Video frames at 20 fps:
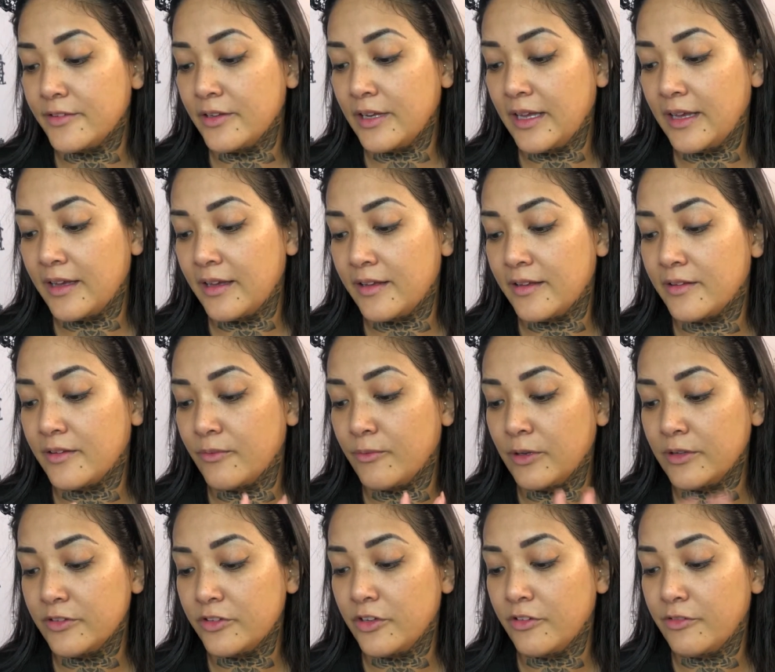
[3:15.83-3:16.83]
on here,
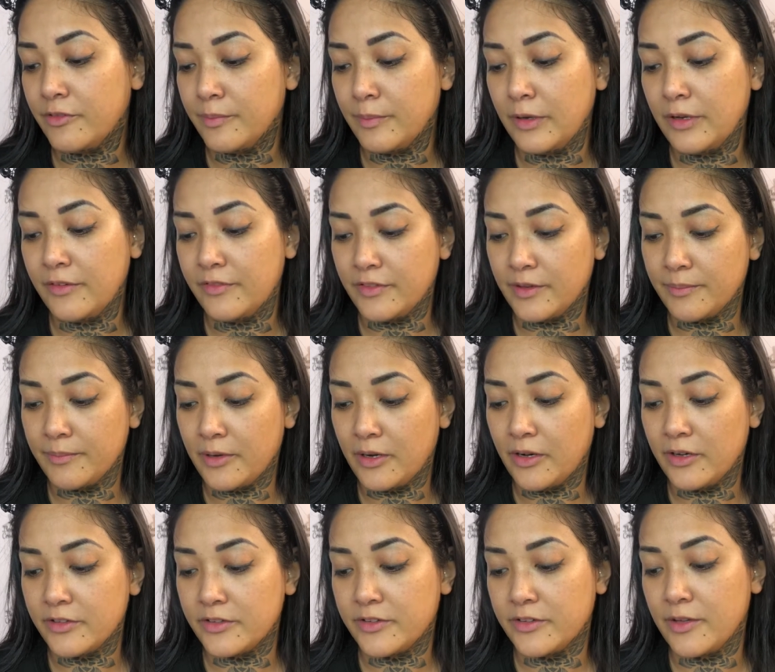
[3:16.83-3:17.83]
once you remove the
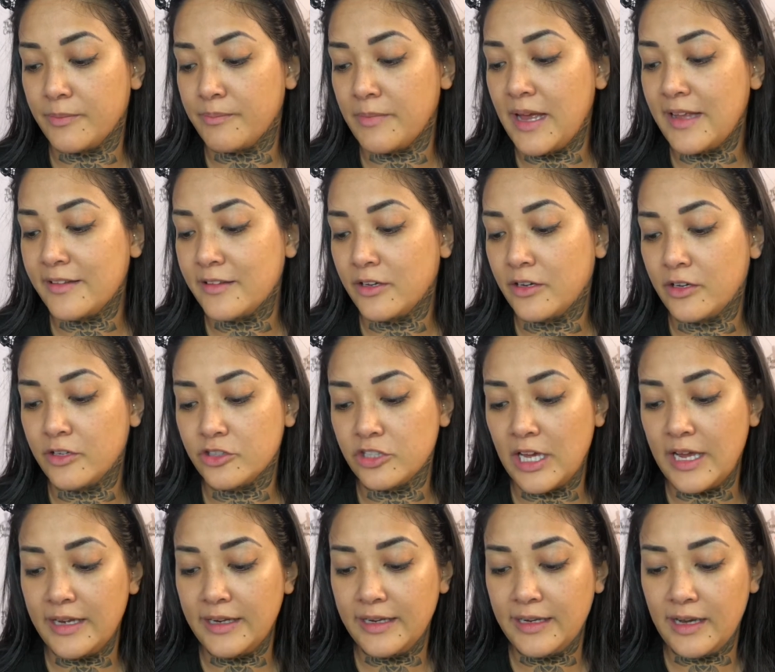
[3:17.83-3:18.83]
mask, to massage
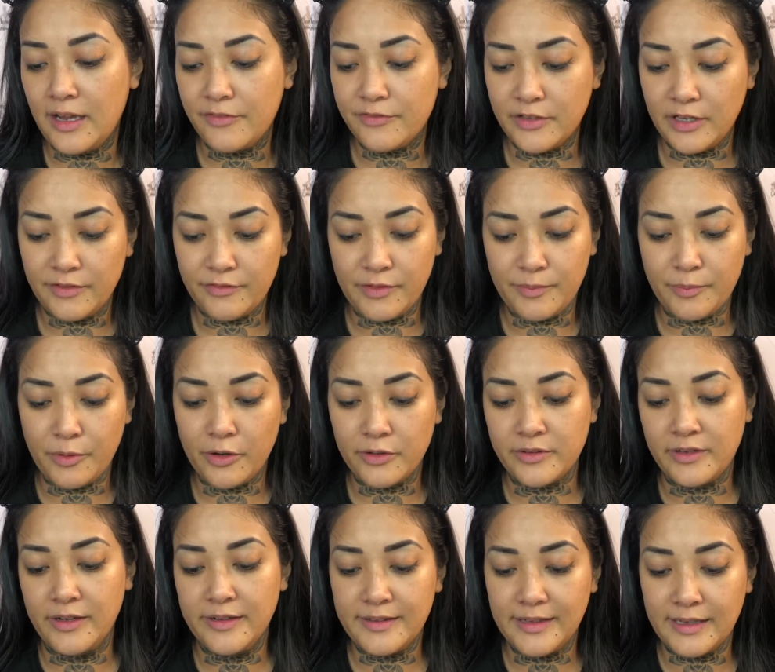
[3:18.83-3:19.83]
any leftover
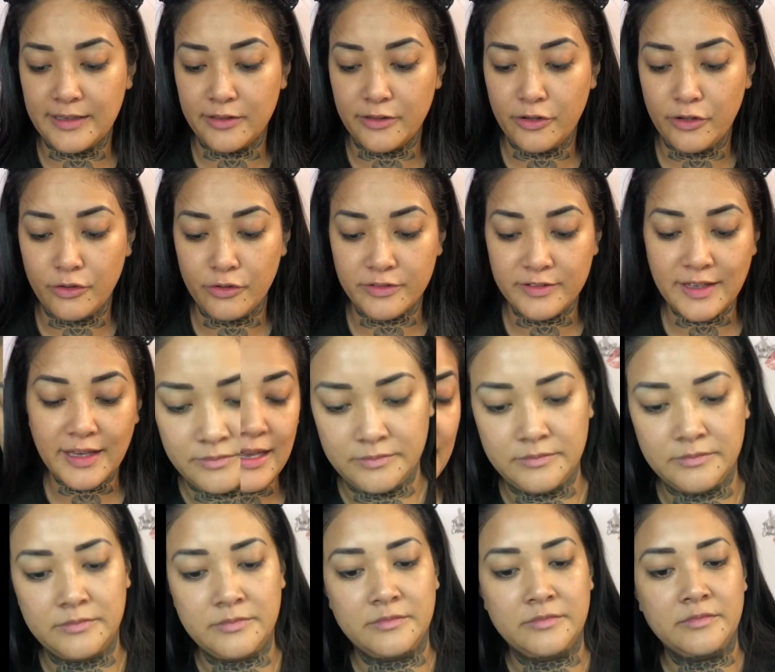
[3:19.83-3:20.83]
product into your skin.
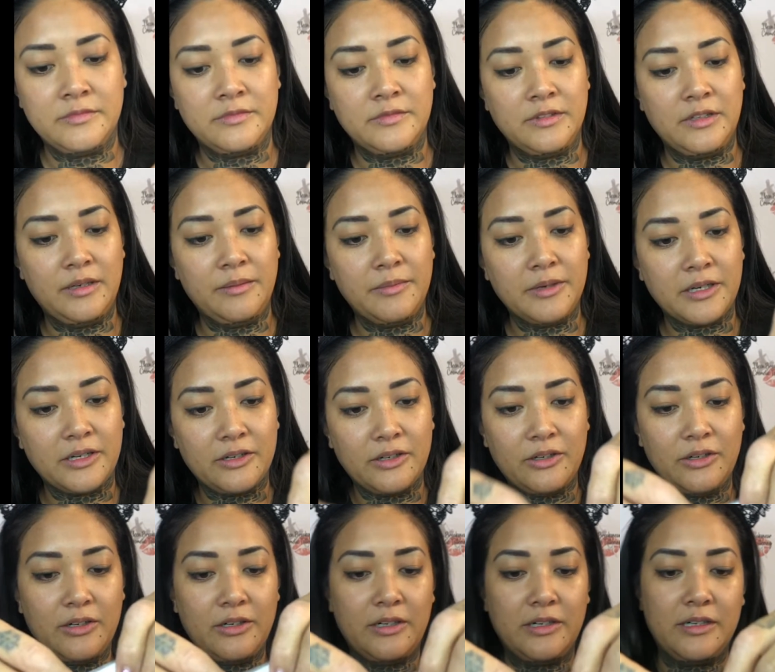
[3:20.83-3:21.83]
Oh my
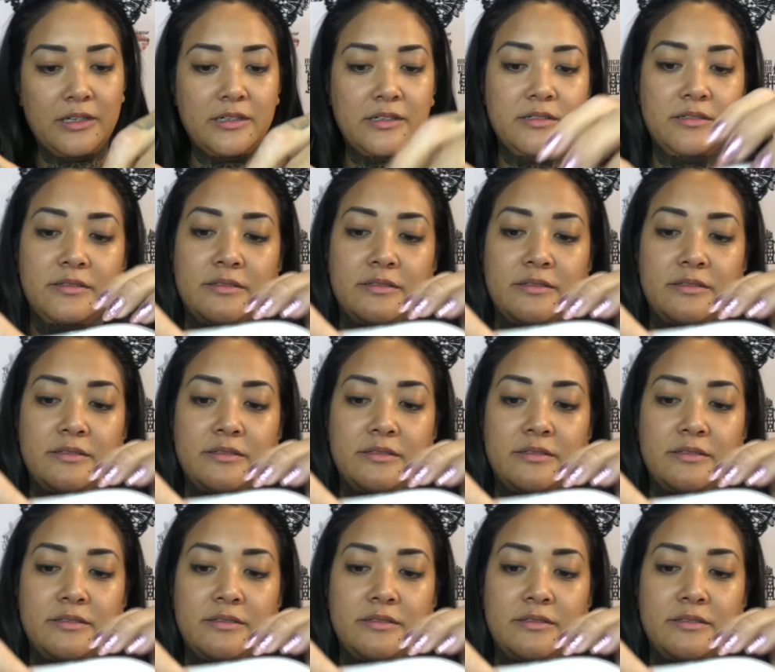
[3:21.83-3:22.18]
god,